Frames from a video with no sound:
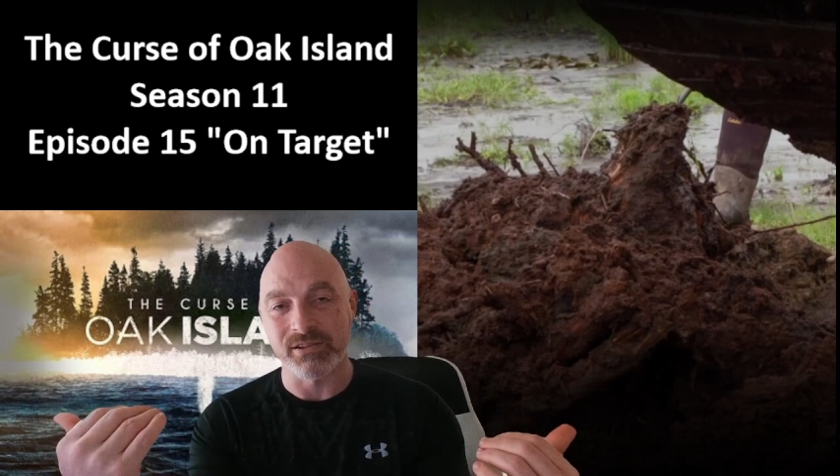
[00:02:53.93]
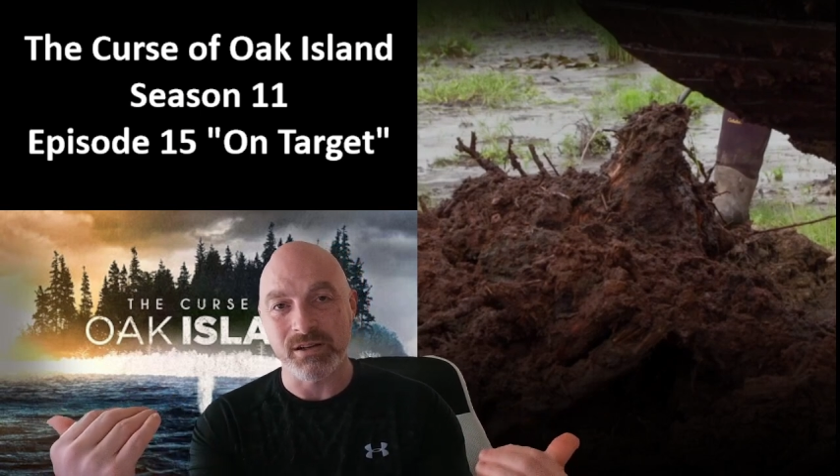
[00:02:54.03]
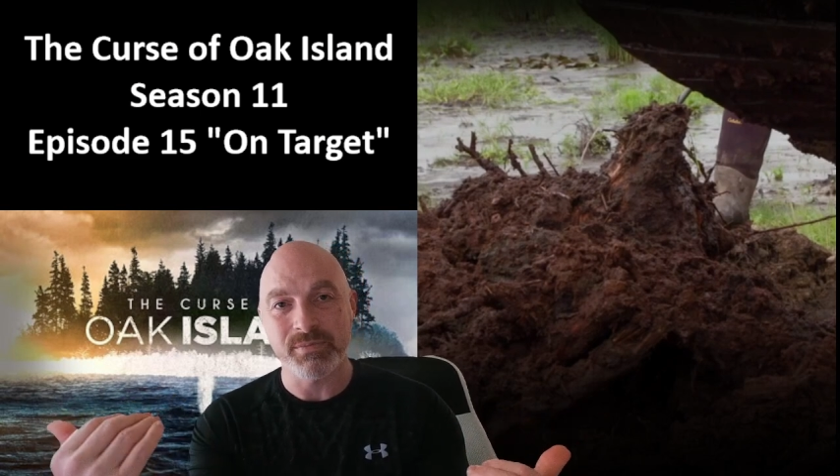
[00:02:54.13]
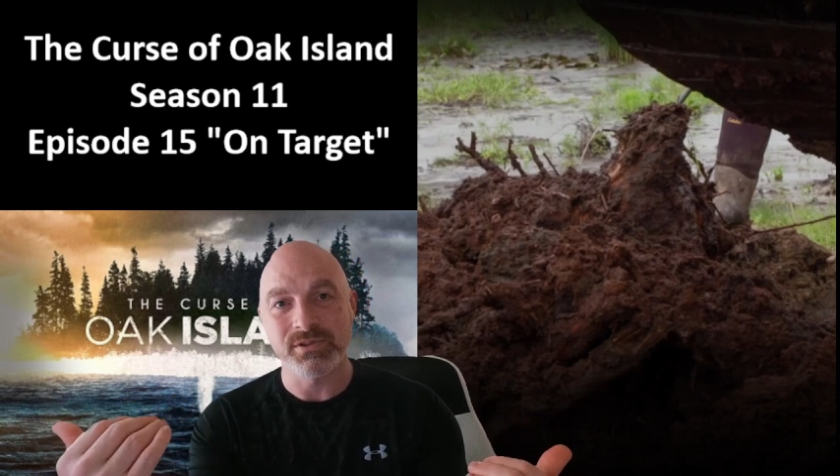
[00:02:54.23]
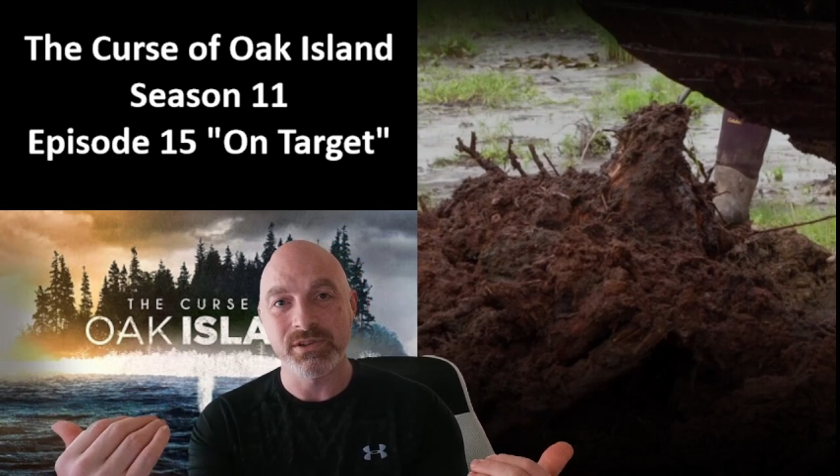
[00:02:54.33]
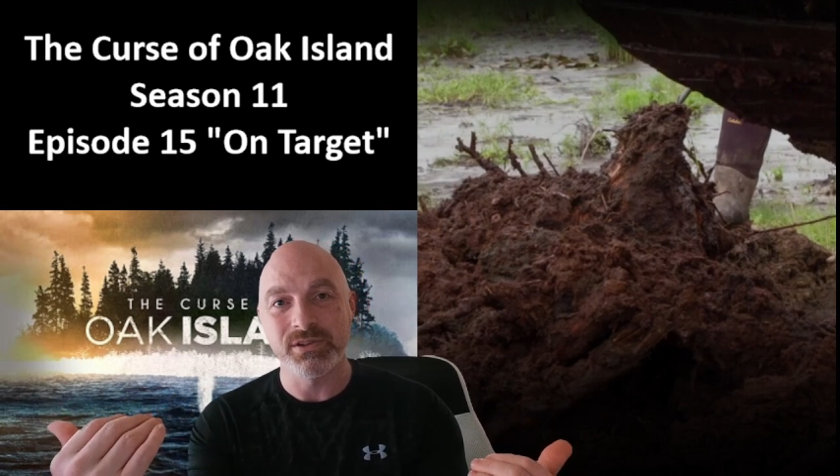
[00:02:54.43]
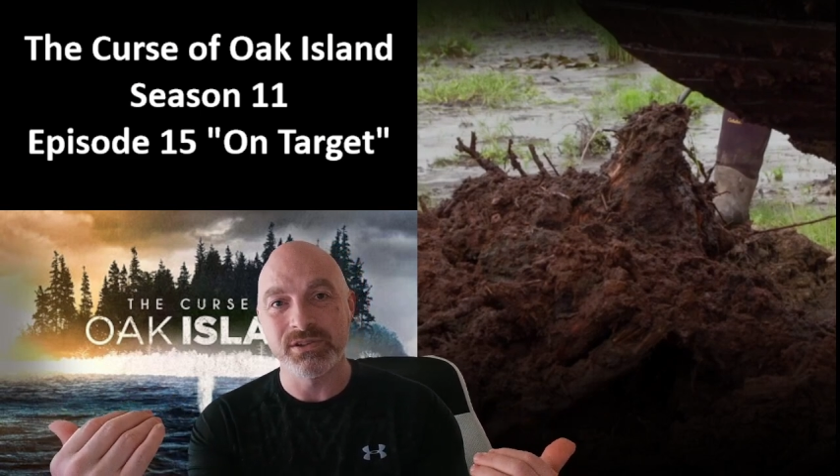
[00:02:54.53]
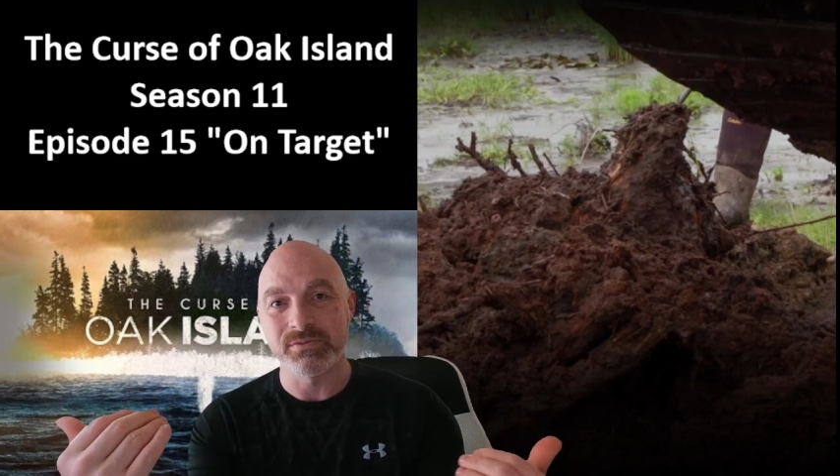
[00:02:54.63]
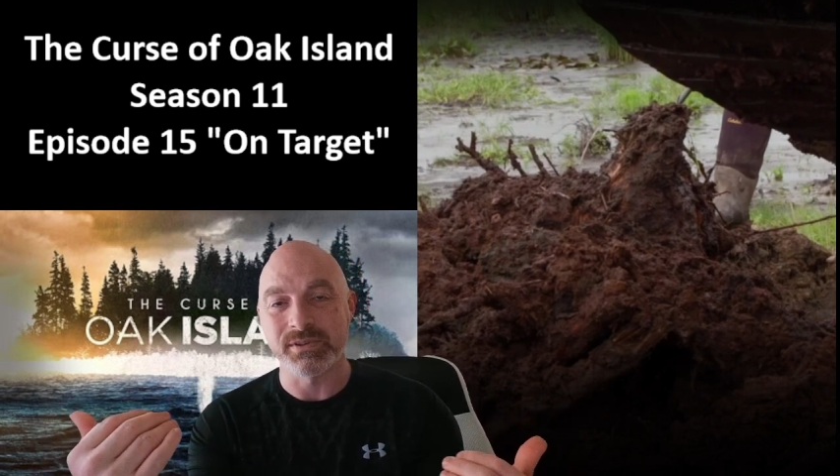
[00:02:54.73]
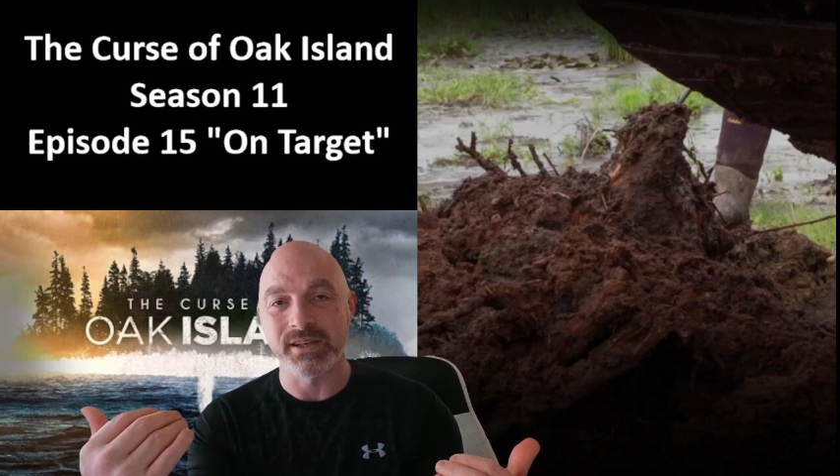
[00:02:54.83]
other
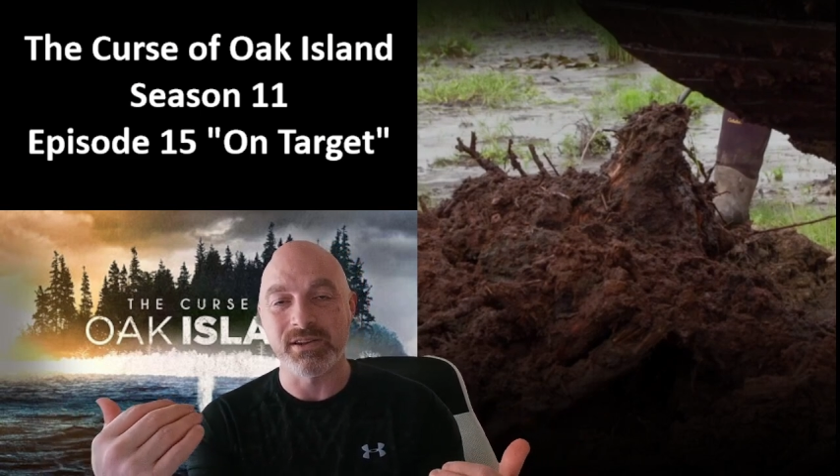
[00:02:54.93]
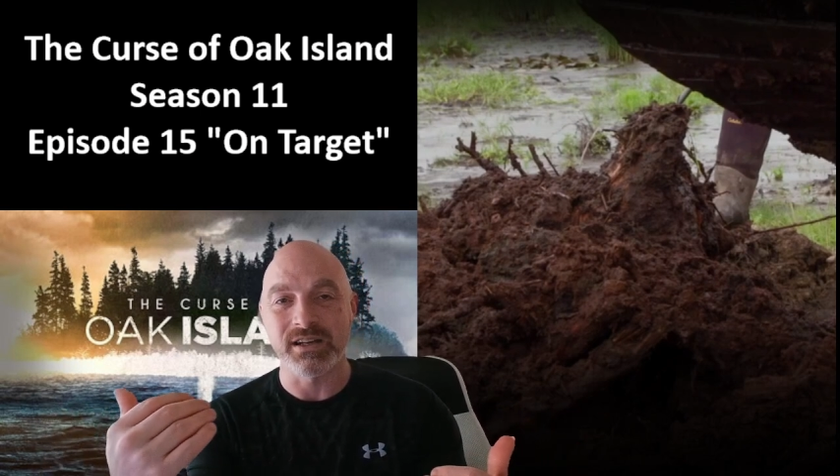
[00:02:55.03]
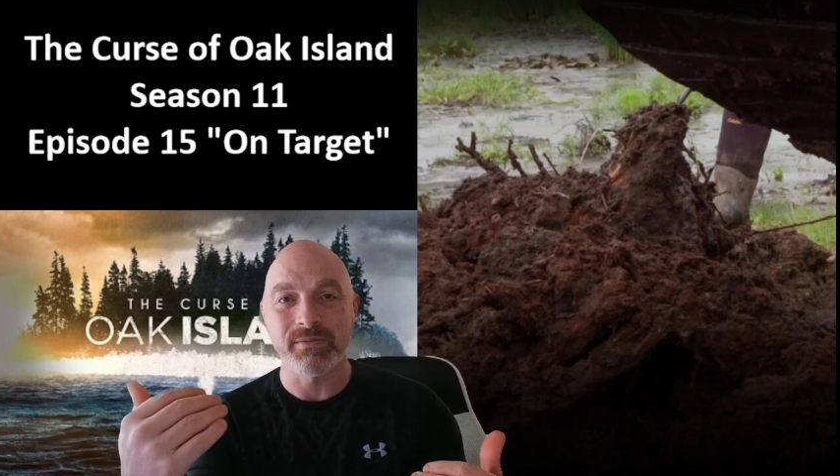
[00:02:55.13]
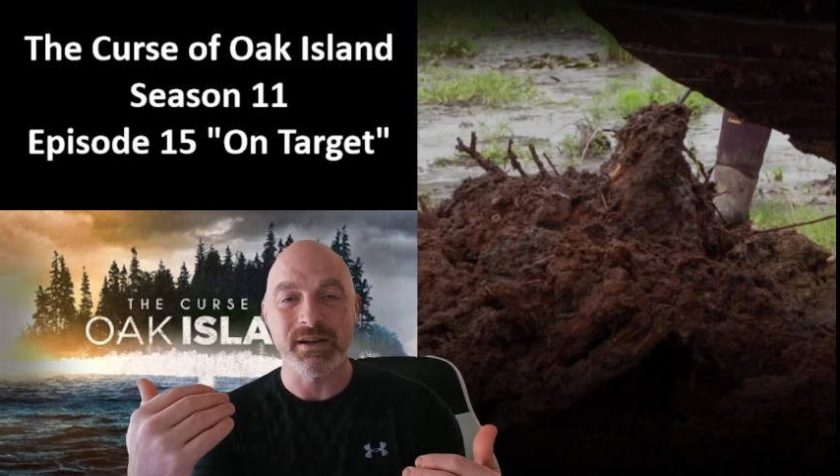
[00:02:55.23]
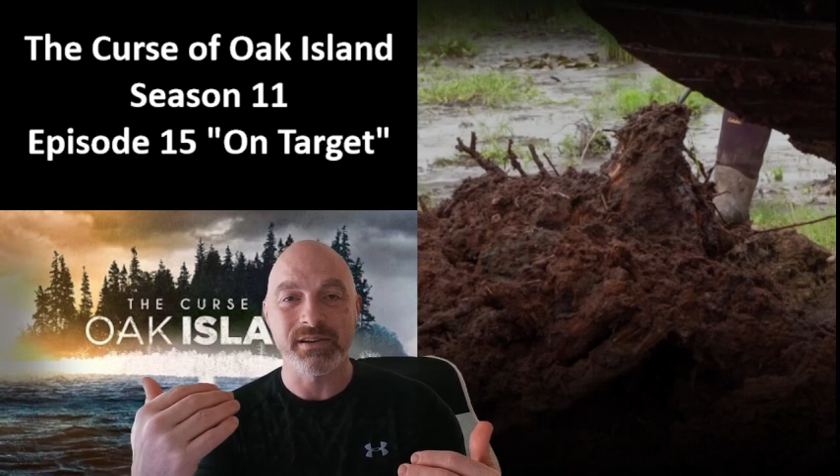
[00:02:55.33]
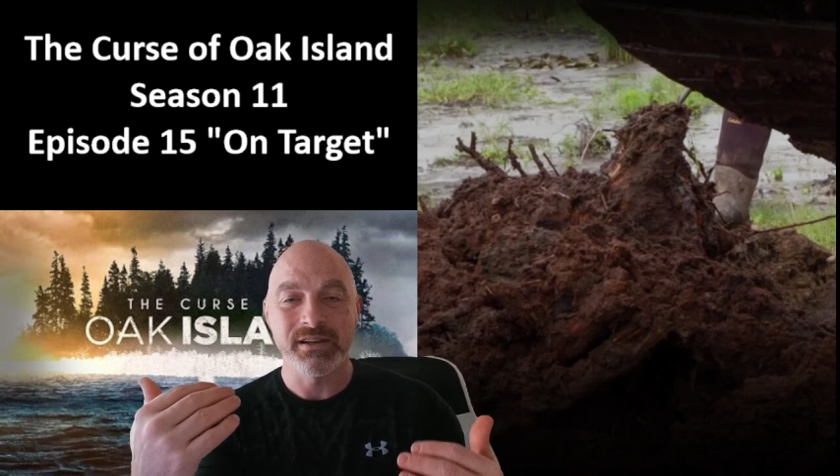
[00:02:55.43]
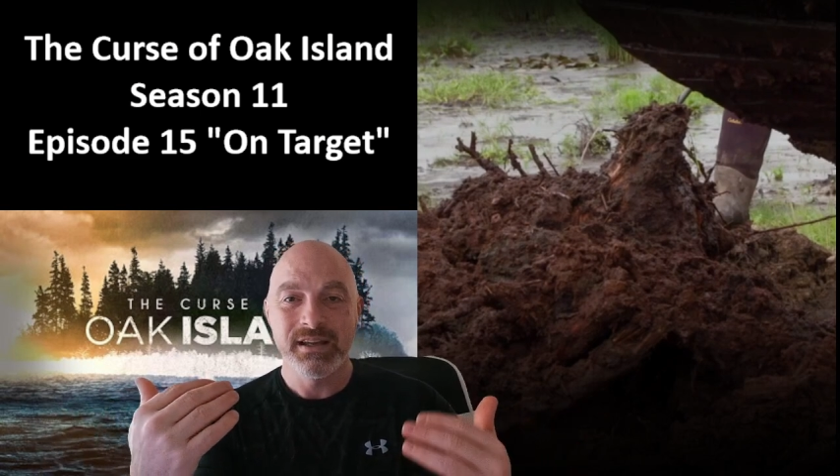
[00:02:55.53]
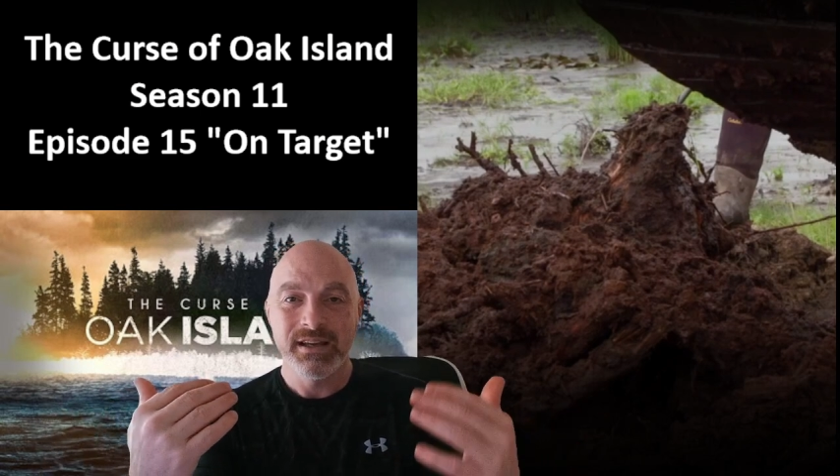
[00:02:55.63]
episodes where they talk about